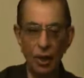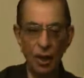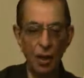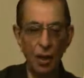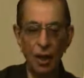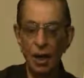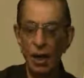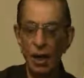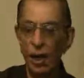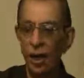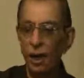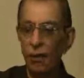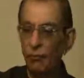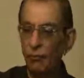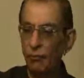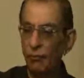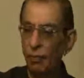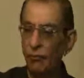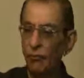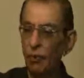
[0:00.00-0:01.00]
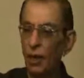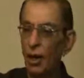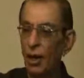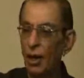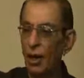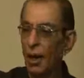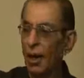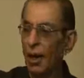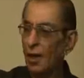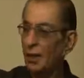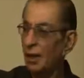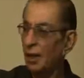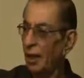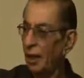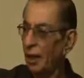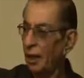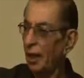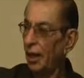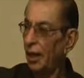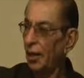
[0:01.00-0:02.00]
where there are 50 cars or
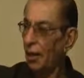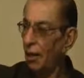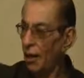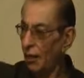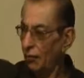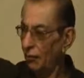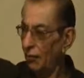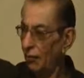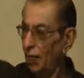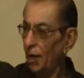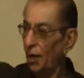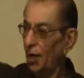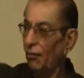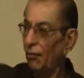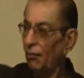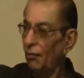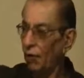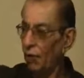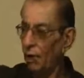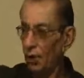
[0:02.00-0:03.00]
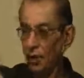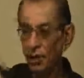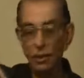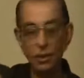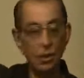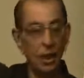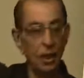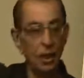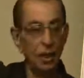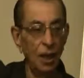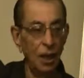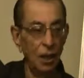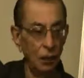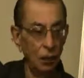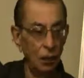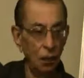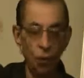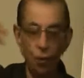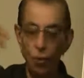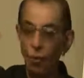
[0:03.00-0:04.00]
100 cars waiting for the signal
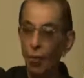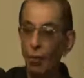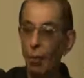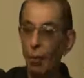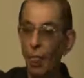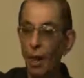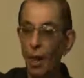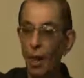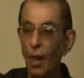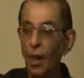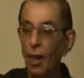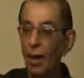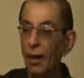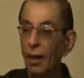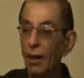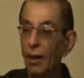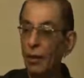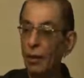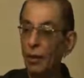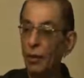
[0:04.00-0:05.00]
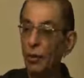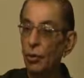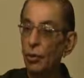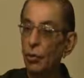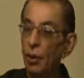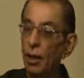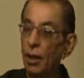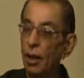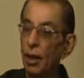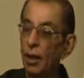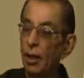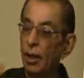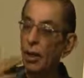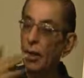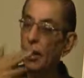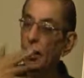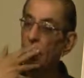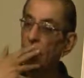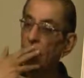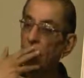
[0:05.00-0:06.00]
to go, you are
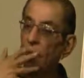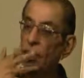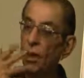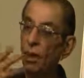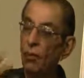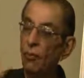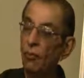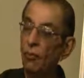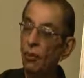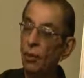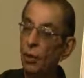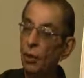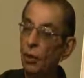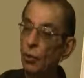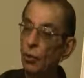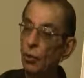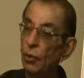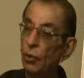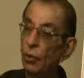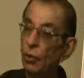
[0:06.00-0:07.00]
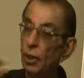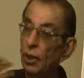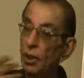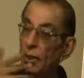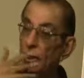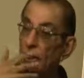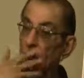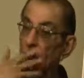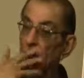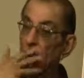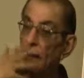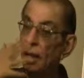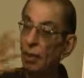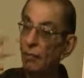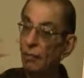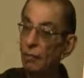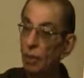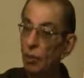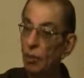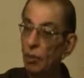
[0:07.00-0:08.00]
already taking one, two, three
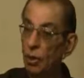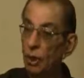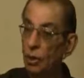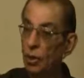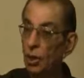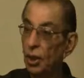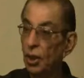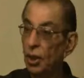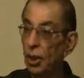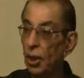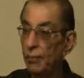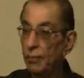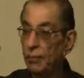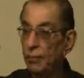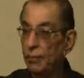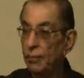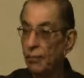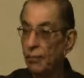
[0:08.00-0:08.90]
cigarettes without touching them.